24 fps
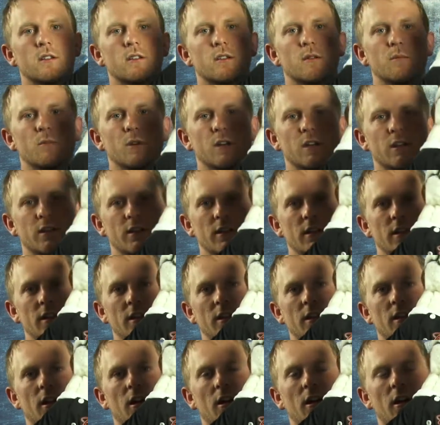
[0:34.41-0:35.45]
the big
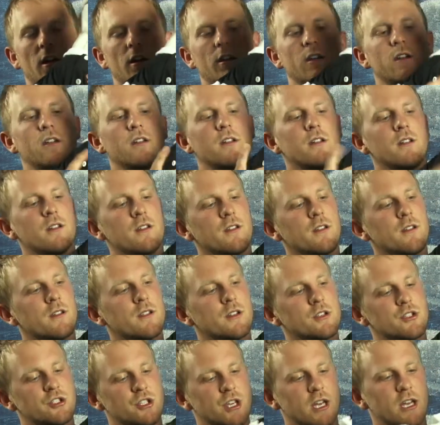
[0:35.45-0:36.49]
B on
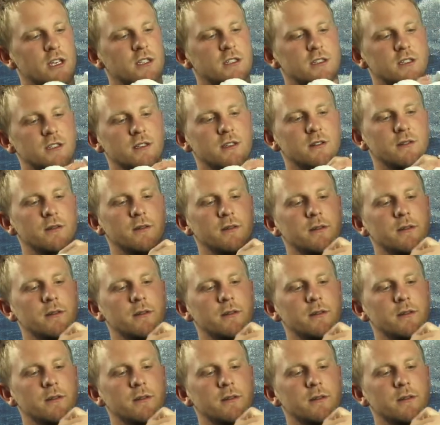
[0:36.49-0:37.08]
the chest